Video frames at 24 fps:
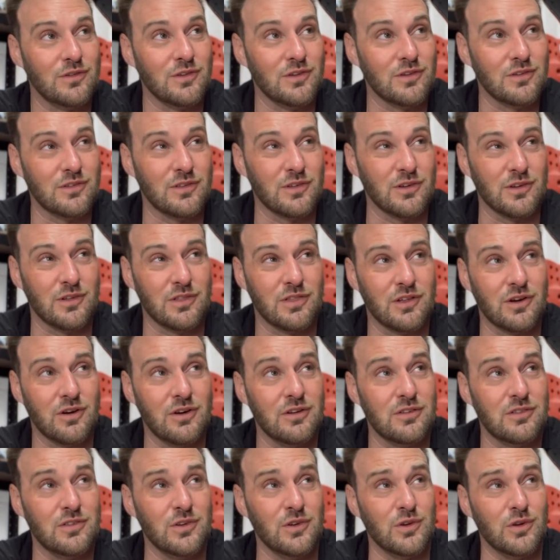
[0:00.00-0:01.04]
it's like
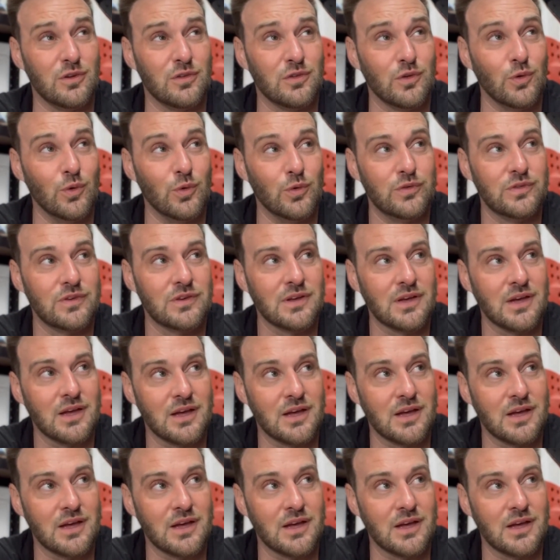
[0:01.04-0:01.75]
32 years old